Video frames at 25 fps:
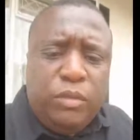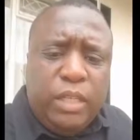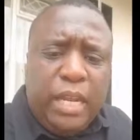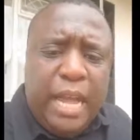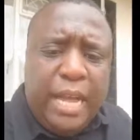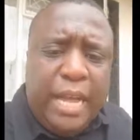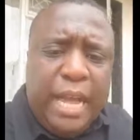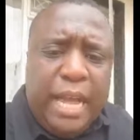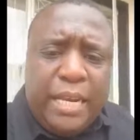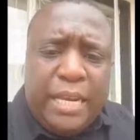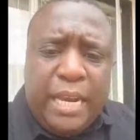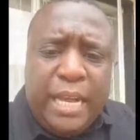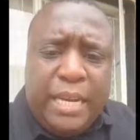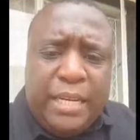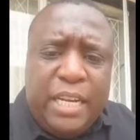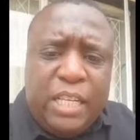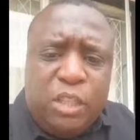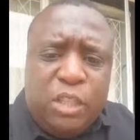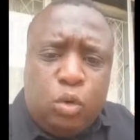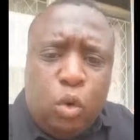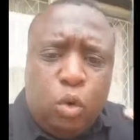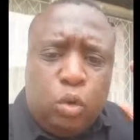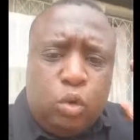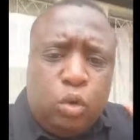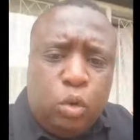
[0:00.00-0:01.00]
And
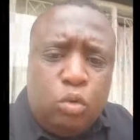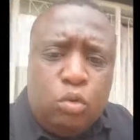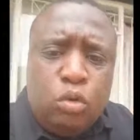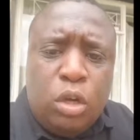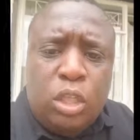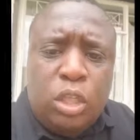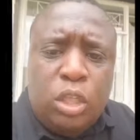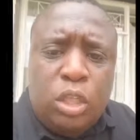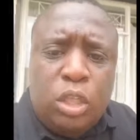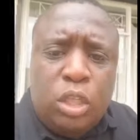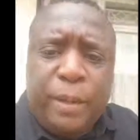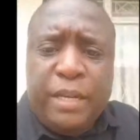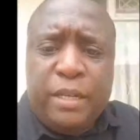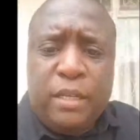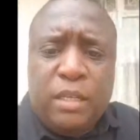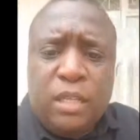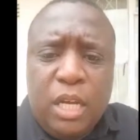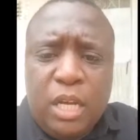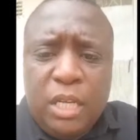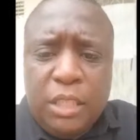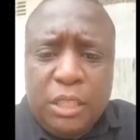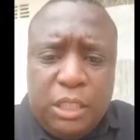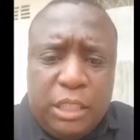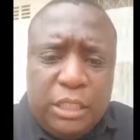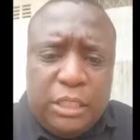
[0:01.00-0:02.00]
let's also not spend
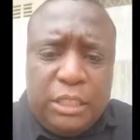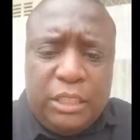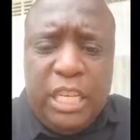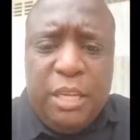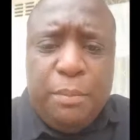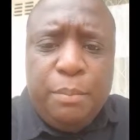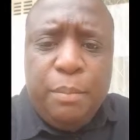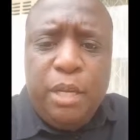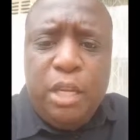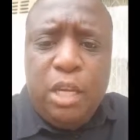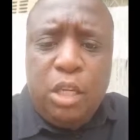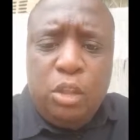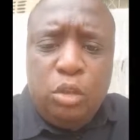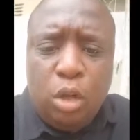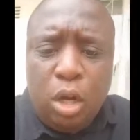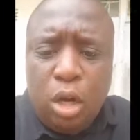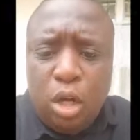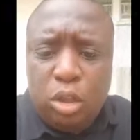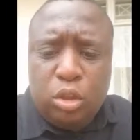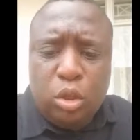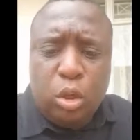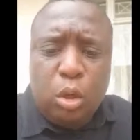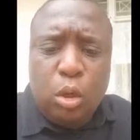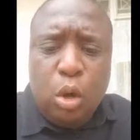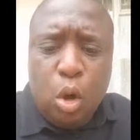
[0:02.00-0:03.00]
$16 million
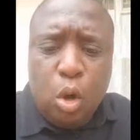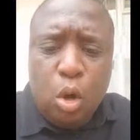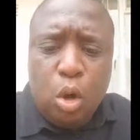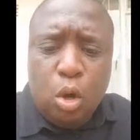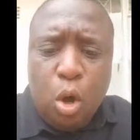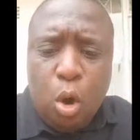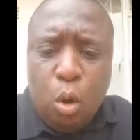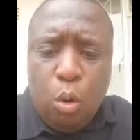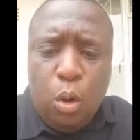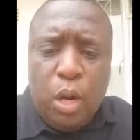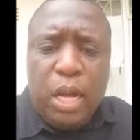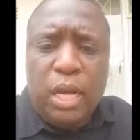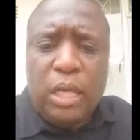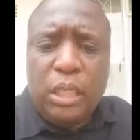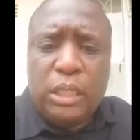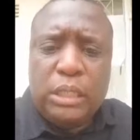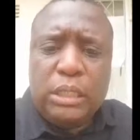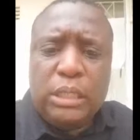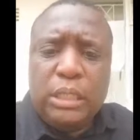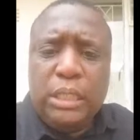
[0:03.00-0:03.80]
on Coca-Cola.